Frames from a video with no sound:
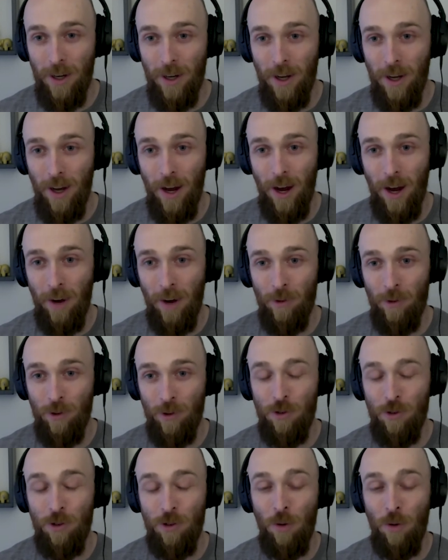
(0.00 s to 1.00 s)
Mm-hmm. Um,
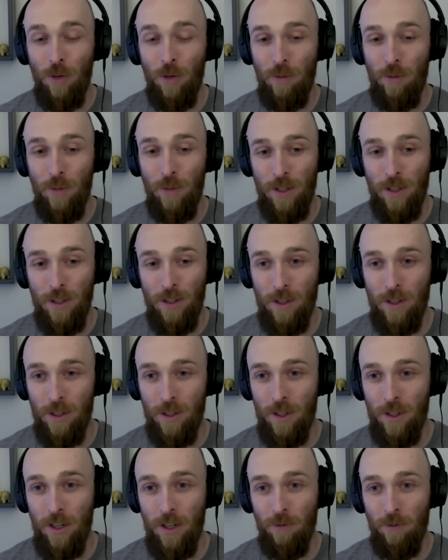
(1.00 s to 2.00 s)
there's so many
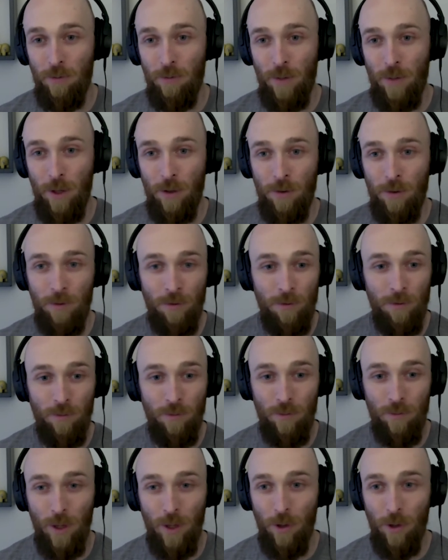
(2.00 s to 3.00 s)
businesses that have been
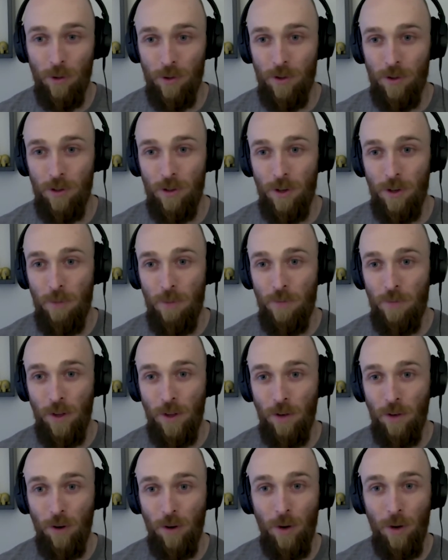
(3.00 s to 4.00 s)
built
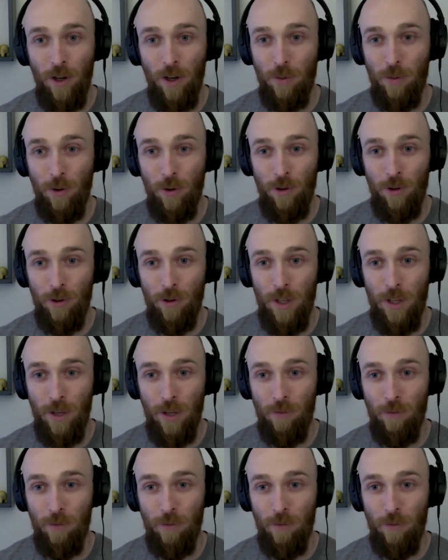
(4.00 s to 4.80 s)
from entrepreneurs